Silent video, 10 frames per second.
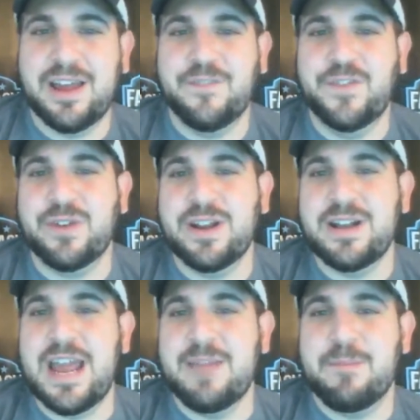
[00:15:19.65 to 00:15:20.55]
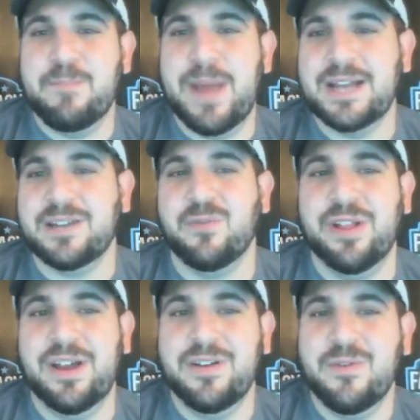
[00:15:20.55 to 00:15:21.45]
If you could name a pet
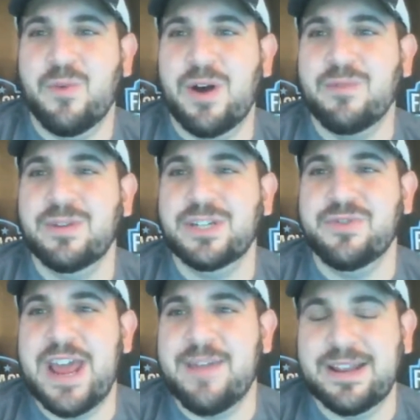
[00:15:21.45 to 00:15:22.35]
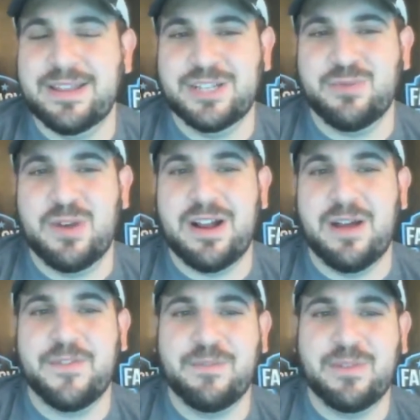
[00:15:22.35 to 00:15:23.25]
gorilla, what would you name it? And this one
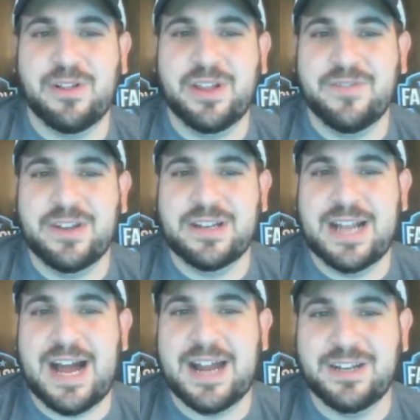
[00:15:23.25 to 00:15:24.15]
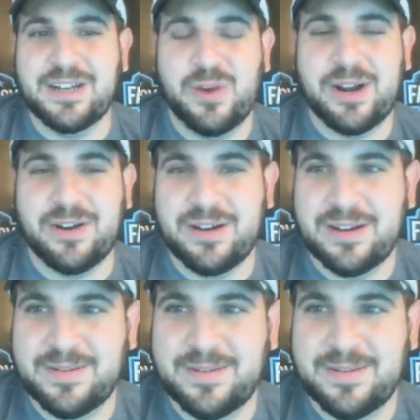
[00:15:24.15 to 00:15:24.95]
comes from Cleveland God on Twitter.